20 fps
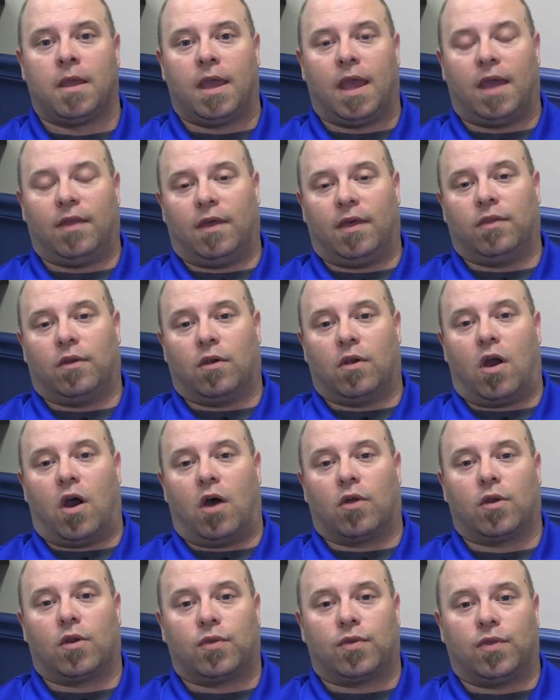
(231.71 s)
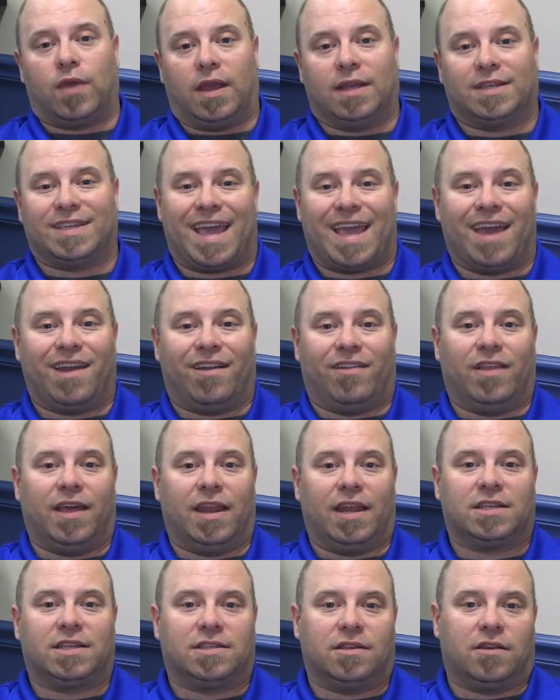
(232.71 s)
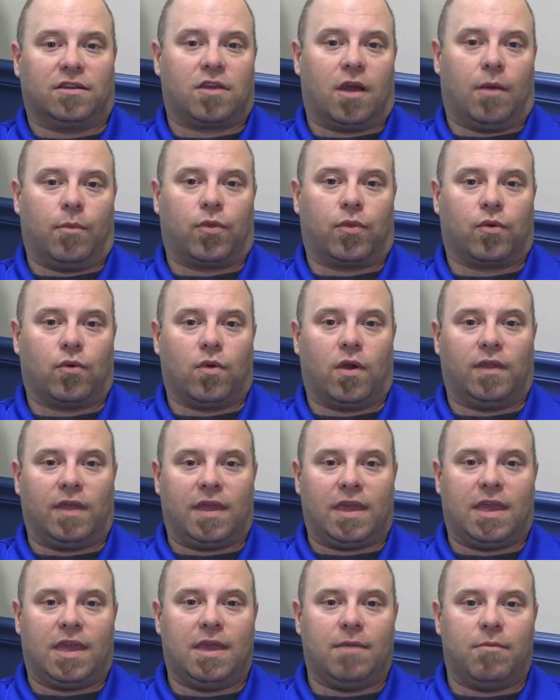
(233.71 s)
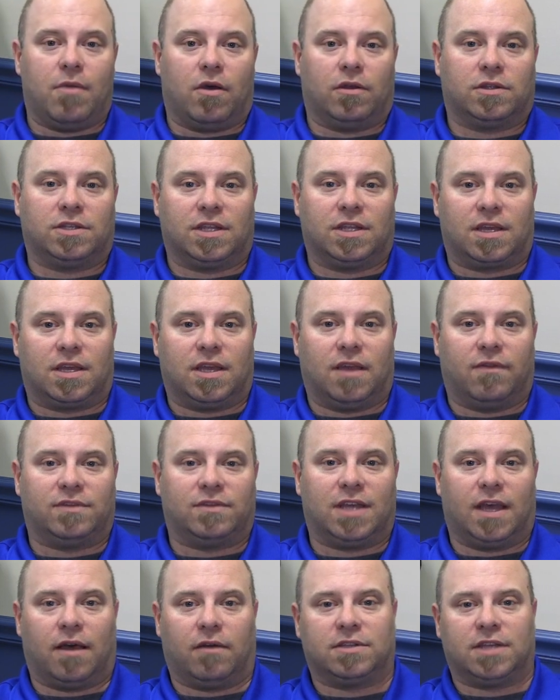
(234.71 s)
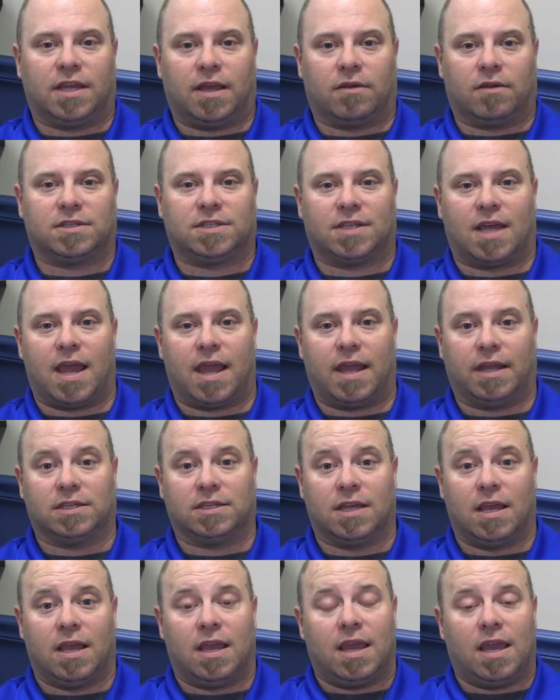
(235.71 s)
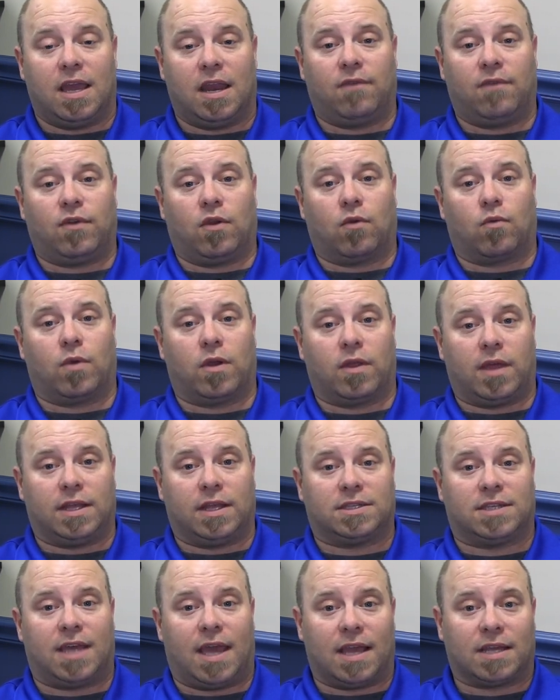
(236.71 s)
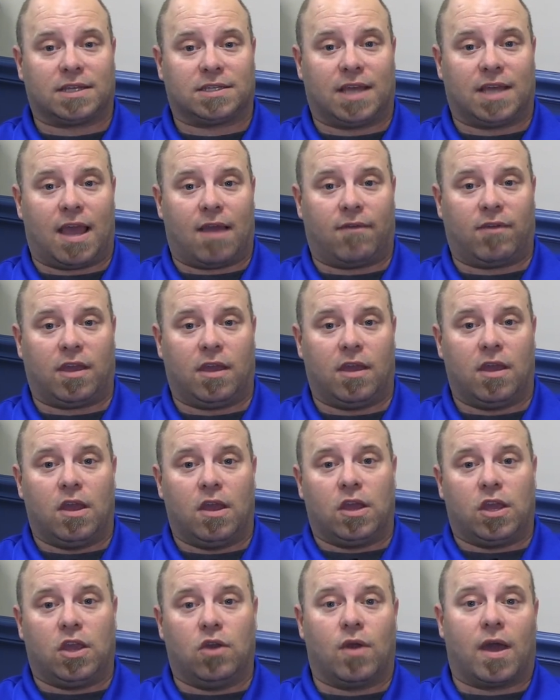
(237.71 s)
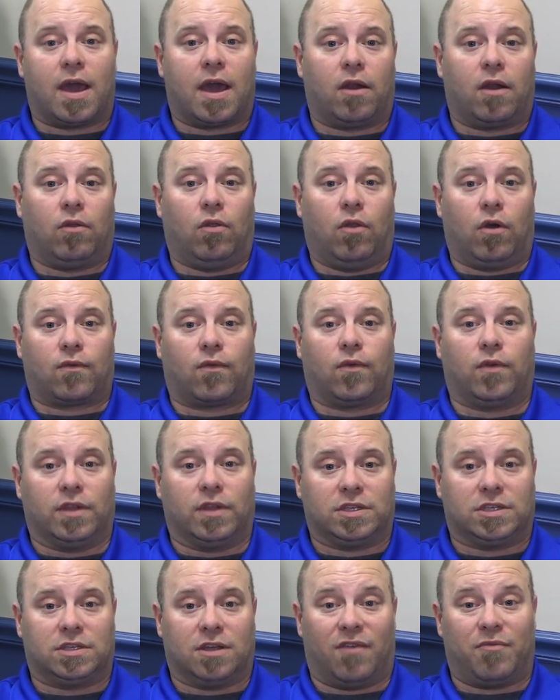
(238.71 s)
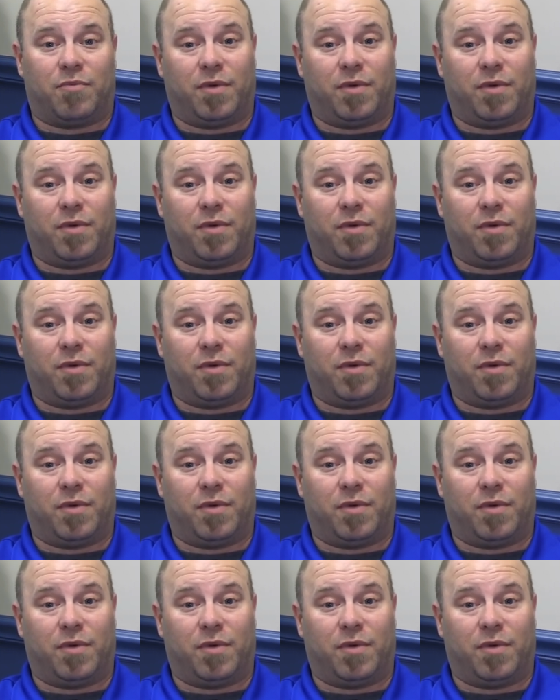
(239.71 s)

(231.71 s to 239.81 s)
And then there are other things, analytics that come through on the email to give telltale signs. And if you're really tech savvy, you know how to look for this stuff.